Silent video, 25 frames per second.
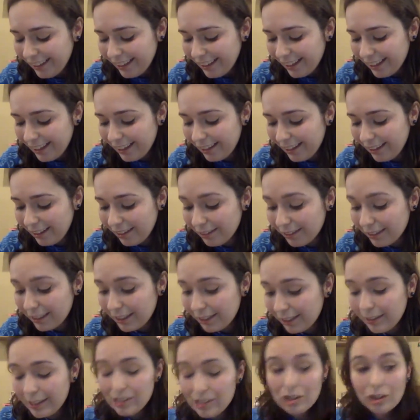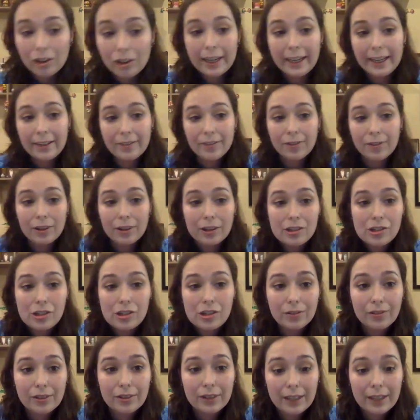It really was okay. For
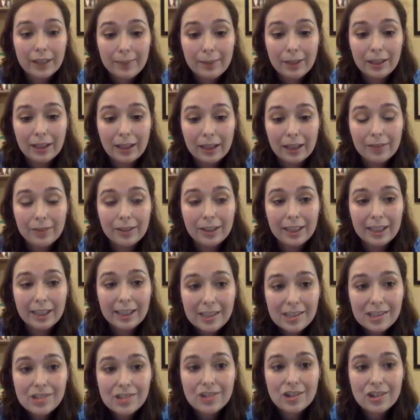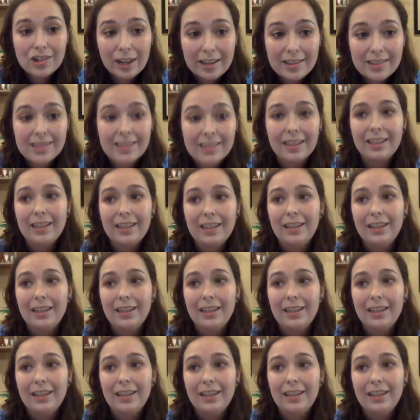them, a lot of it is just